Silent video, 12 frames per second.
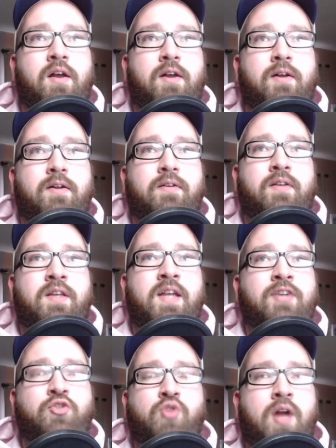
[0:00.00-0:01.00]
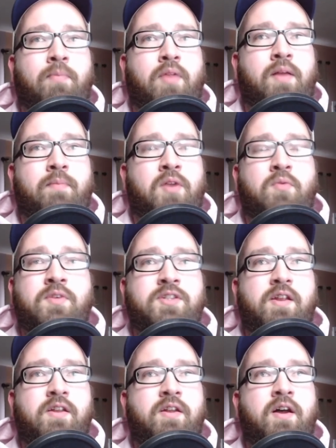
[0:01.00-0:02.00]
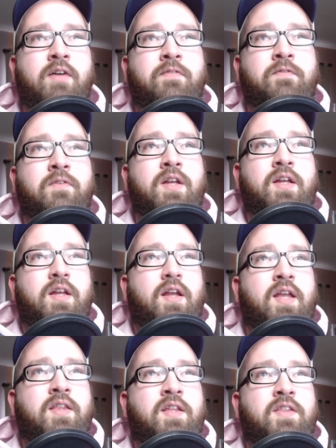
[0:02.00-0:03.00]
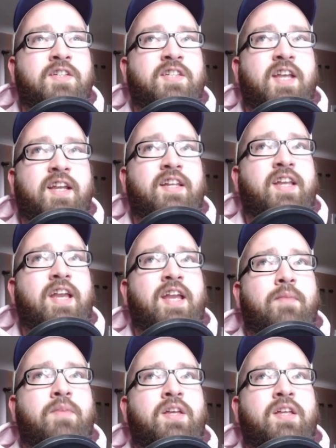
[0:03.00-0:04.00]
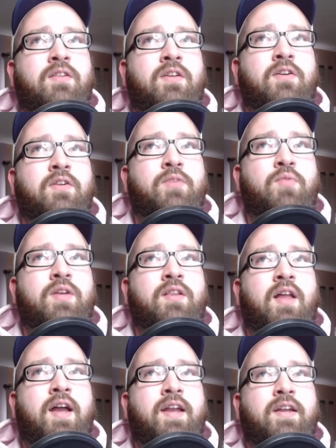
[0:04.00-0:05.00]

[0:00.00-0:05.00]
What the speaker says: He had Droplet, but it wasn't enough. And then the second game, he literally went like...